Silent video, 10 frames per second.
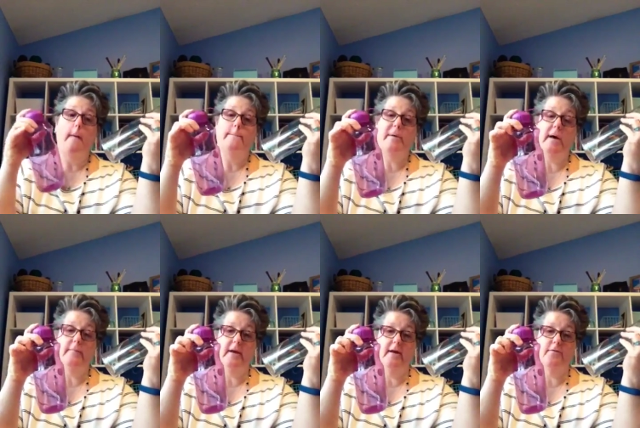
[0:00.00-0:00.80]
but
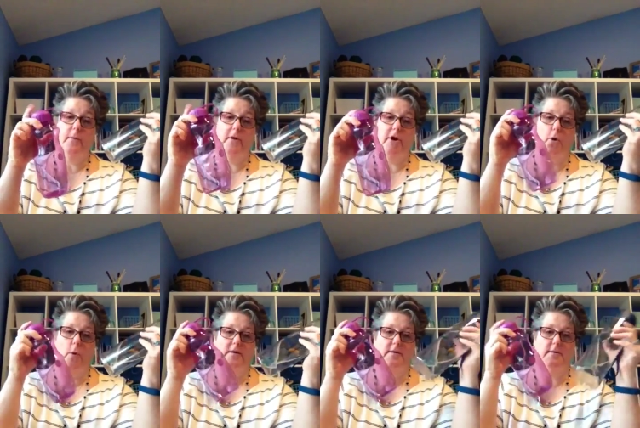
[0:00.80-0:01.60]
because we want to know
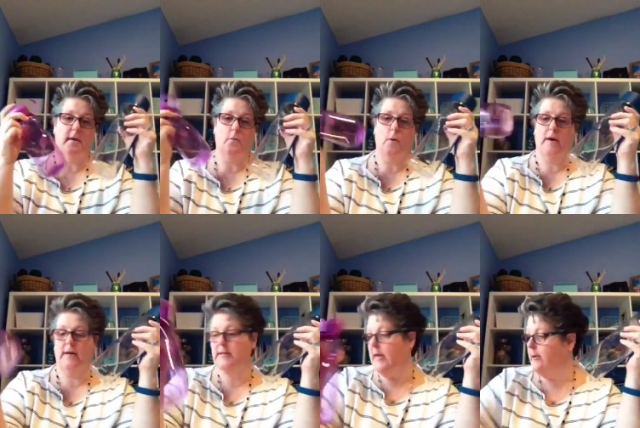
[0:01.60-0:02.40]
what's in what
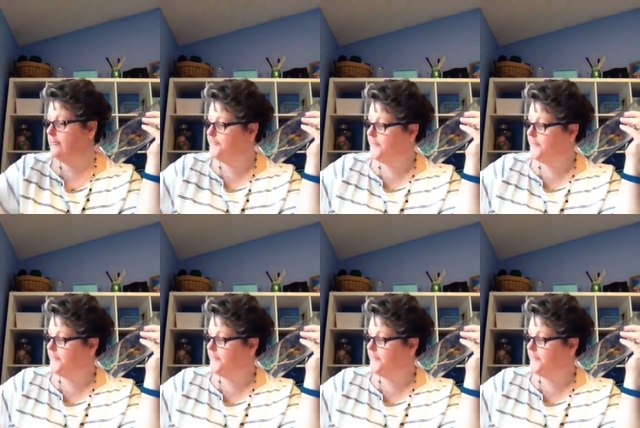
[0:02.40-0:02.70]
container.